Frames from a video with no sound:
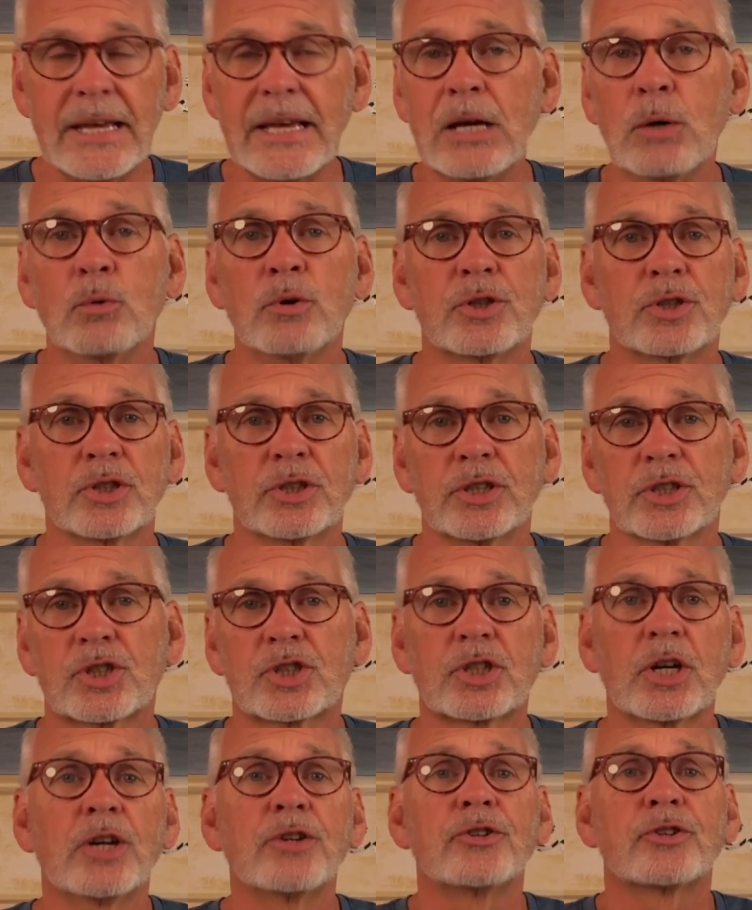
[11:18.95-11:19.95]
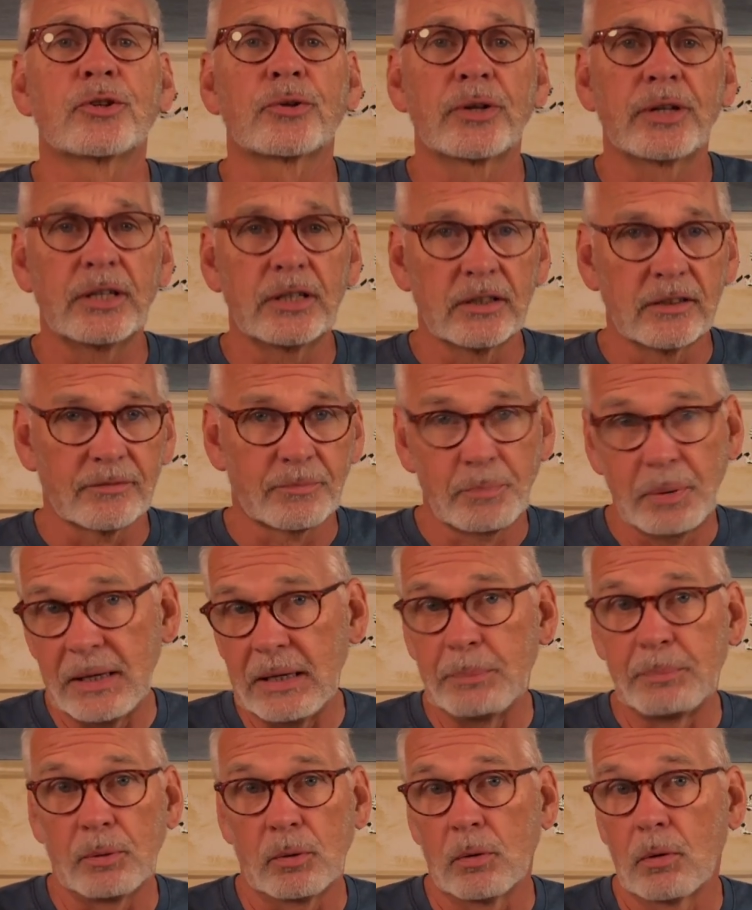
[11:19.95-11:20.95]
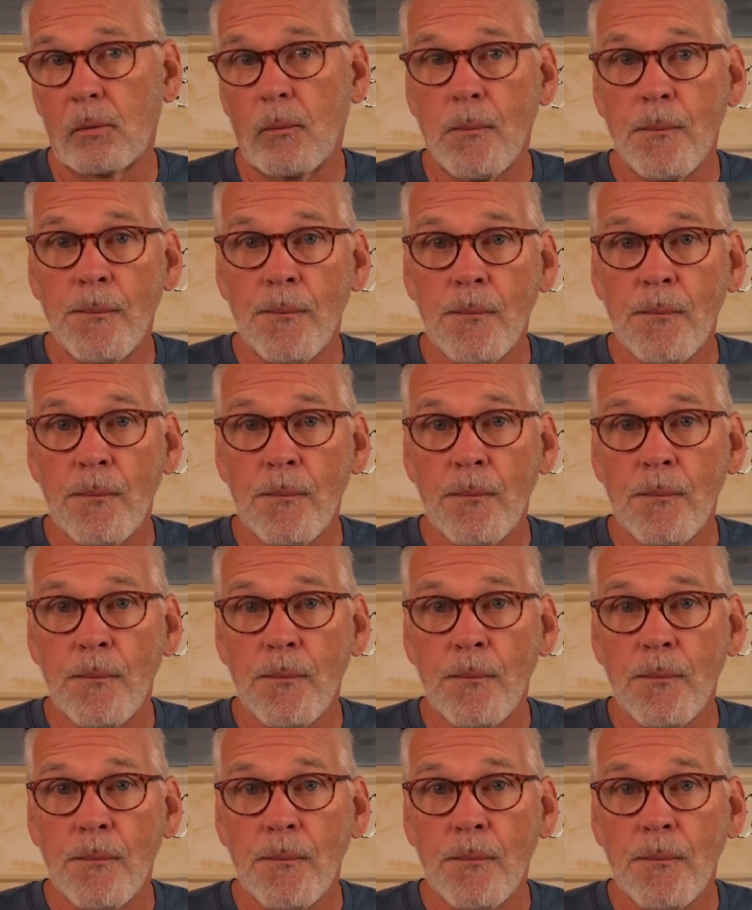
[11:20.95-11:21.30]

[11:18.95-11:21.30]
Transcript: it was an assembly of people,